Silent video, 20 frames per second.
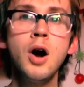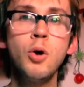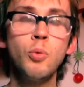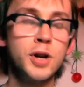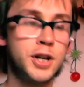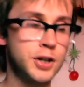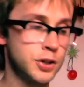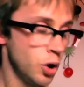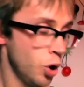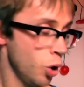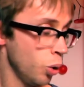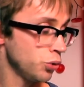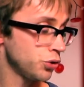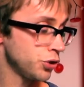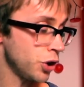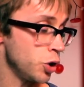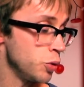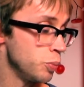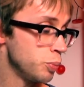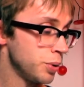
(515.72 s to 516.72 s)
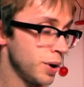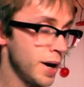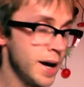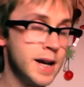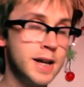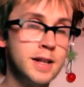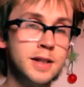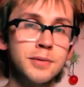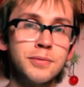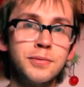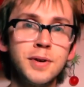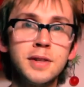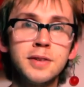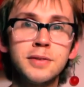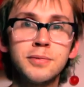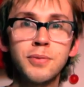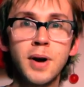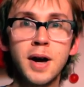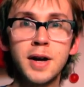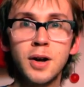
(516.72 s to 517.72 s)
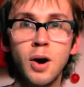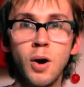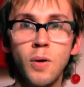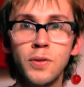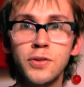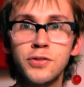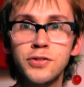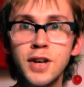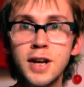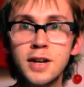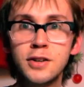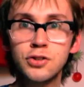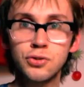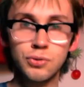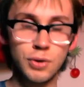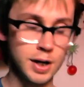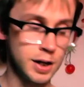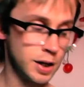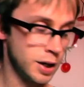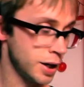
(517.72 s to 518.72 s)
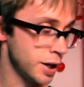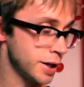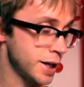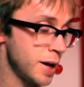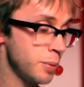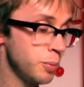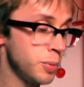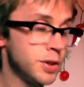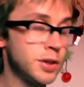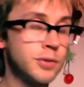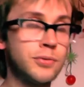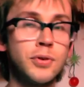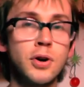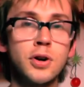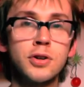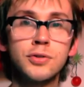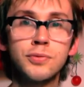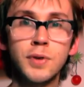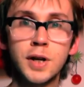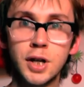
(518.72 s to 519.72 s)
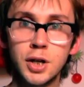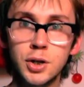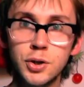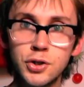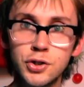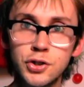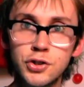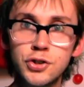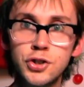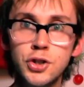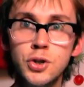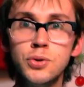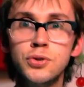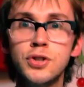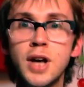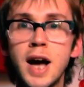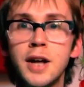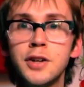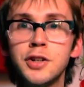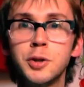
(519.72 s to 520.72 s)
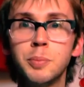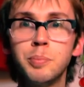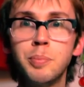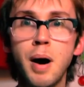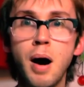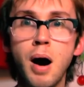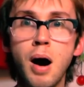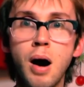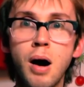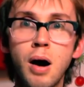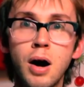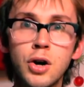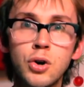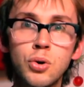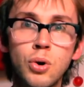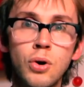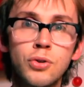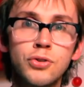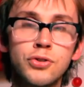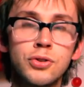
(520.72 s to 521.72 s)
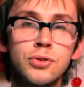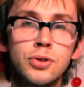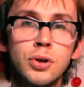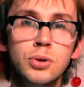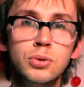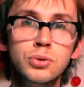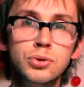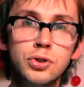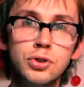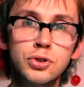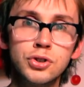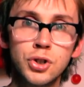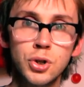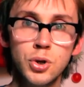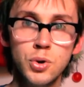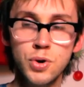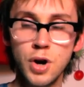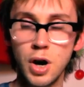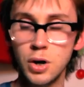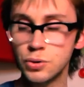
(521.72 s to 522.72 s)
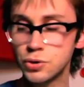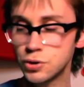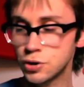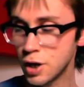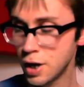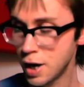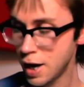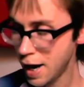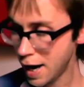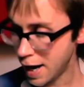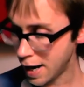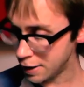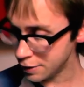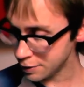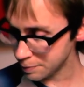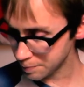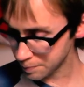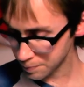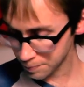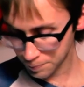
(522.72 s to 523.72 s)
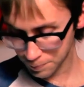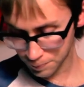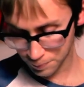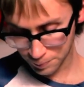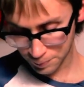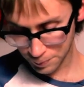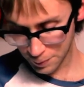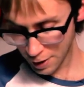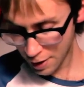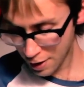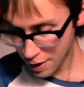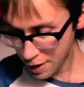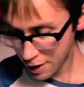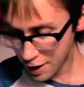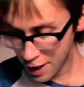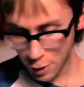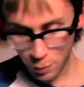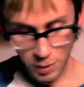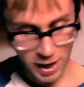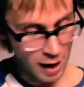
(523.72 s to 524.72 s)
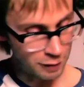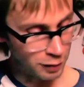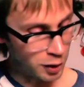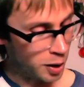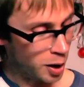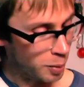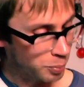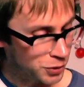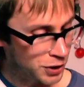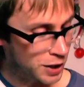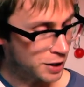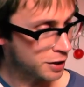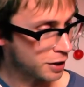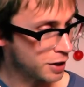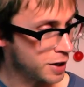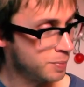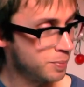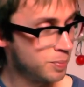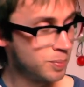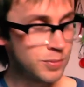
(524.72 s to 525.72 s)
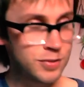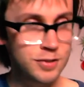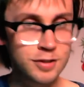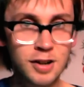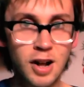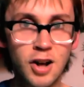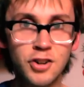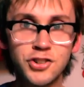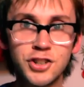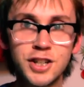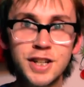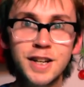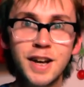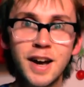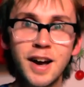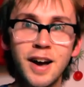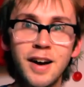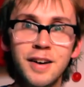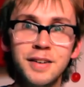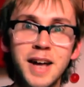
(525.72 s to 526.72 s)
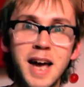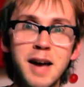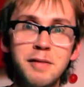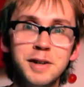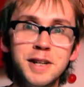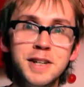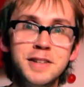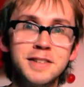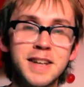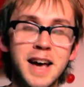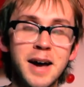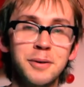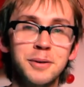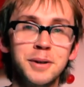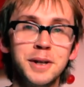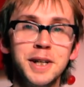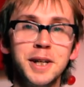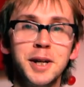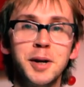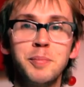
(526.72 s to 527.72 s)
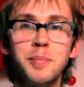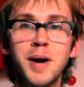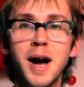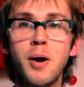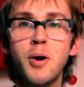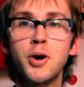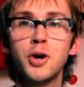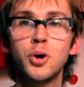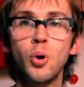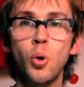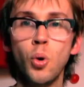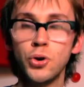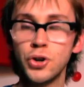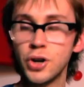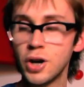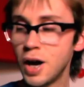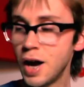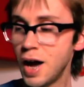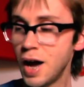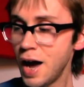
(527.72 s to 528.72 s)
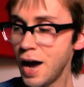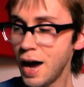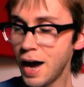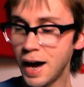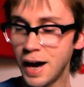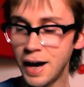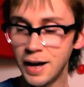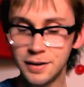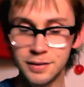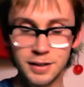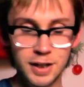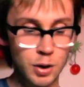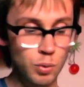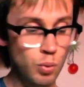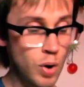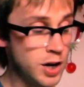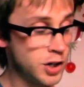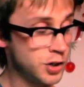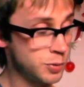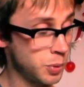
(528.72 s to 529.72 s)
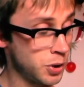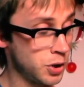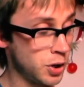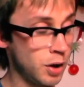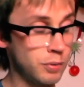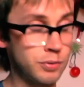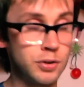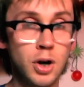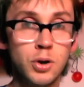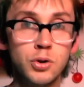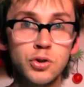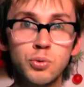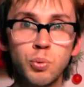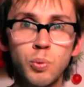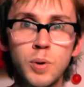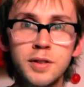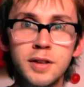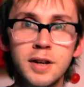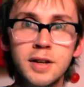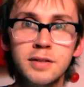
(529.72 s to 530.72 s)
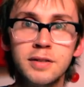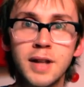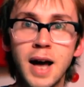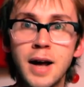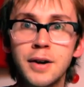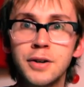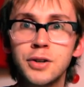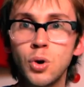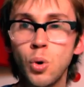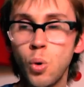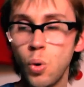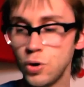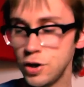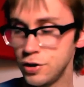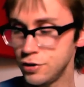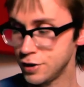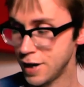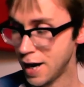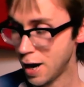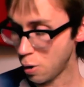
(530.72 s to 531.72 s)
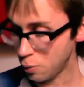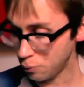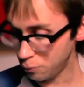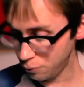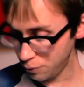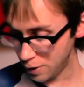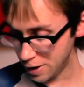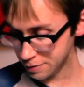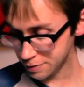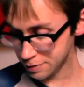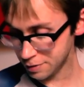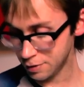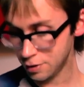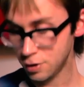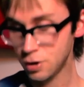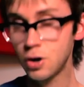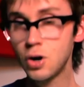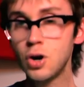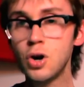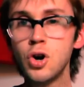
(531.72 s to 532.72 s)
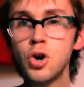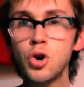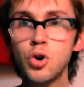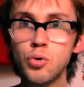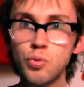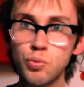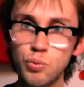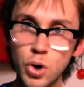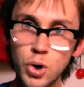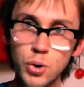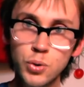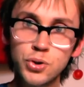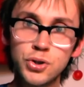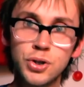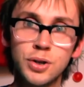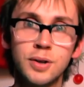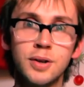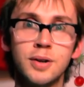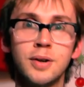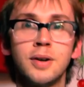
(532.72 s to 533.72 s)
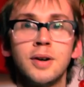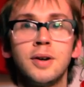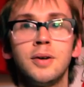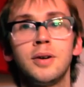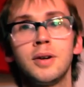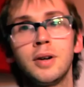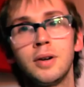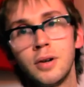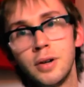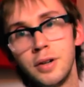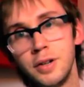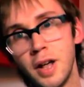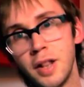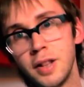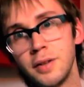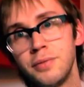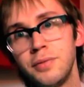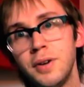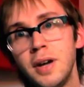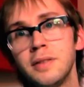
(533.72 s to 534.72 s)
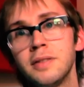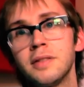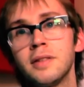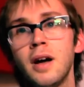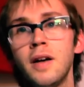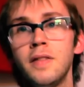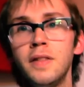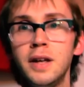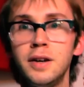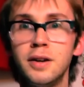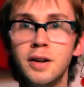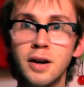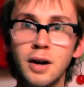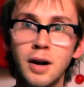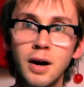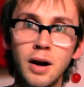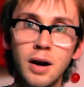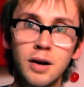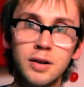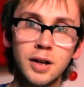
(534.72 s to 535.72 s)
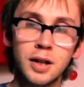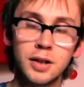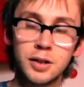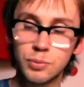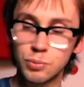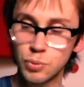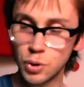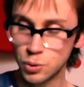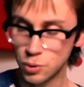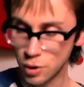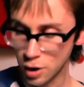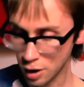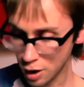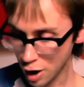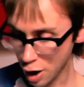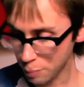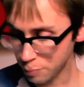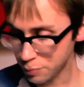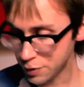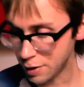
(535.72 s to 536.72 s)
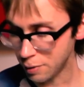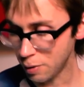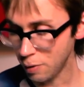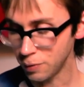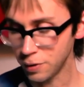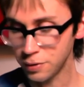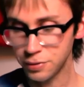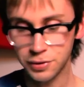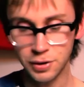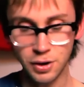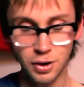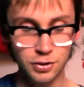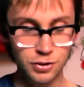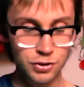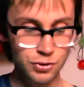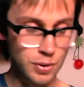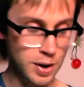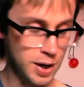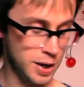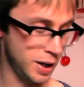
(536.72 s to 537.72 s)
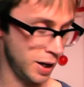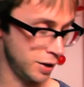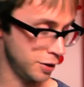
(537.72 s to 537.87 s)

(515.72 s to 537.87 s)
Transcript: We can also play the 5th fret on the 6th string, again with the first finger. You can just use that to bar across those 2 notes. And here we have a particularly sludgy and heavy sounding power chord, and the arrangement of notes within that chord is now 5th, root, another 5th, and then another root up there on the 3rd string.